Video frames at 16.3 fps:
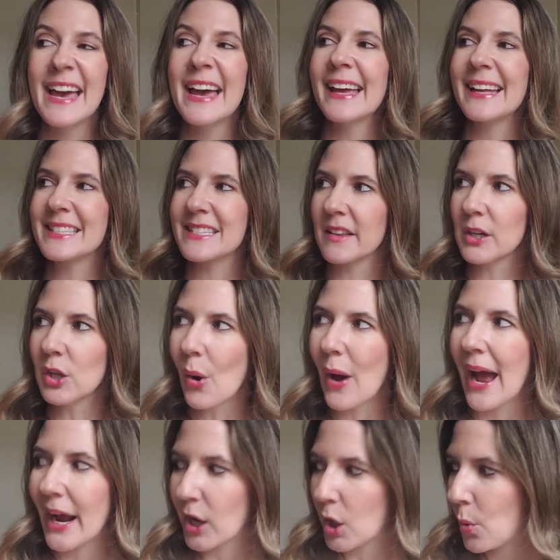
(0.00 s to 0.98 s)
It's a little
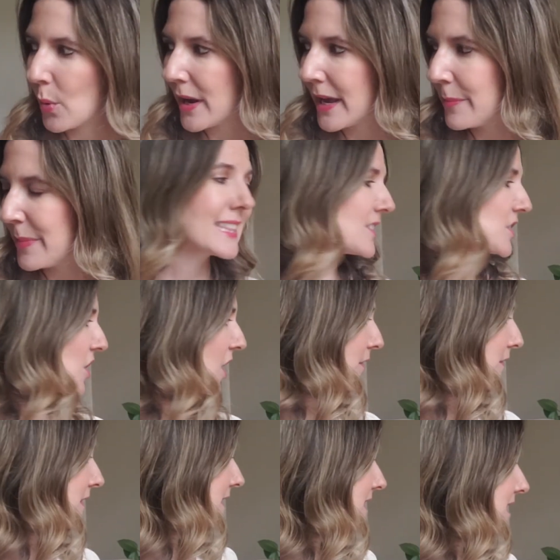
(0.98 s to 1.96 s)
echoey, and this
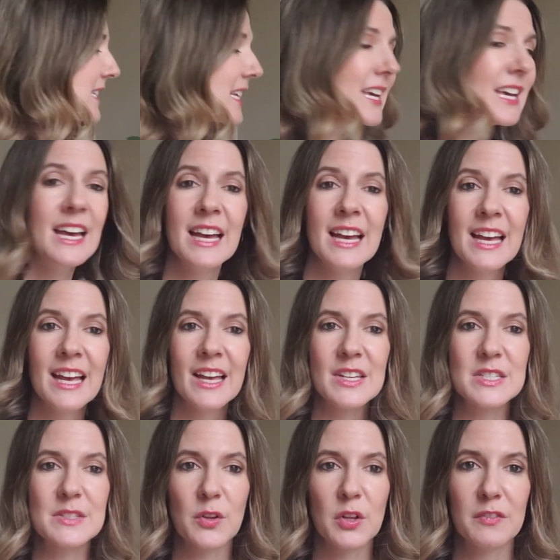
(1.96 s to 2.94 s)
office
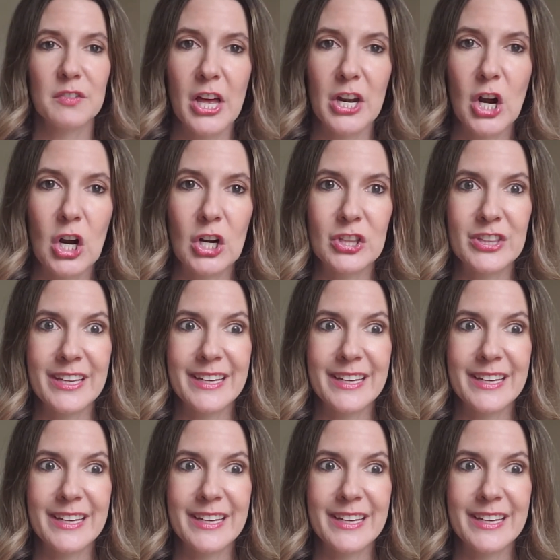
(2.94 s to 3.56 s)
is full of a lot of hard